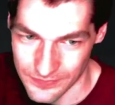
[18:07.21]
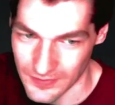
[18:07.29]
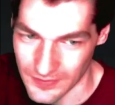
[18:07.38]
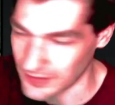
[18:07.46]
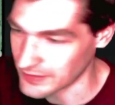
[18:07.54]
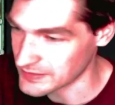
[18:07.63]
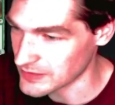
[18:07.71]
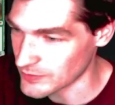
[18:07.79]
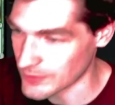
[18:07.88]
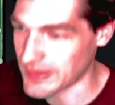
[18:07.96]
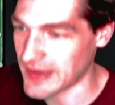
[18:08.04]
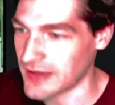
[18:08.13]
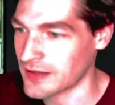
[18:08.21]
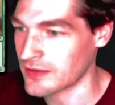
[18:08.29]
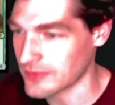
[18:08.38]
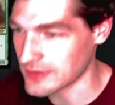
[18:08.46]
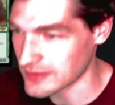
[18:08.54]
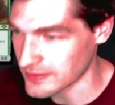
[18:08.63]
Let's see what pack 3
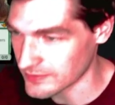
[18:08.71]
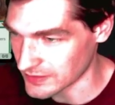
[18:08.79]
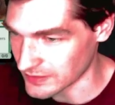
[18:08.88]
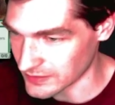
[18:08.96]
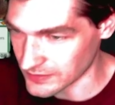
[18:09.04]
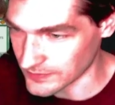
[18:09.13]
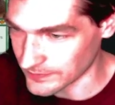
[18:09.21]
gives us.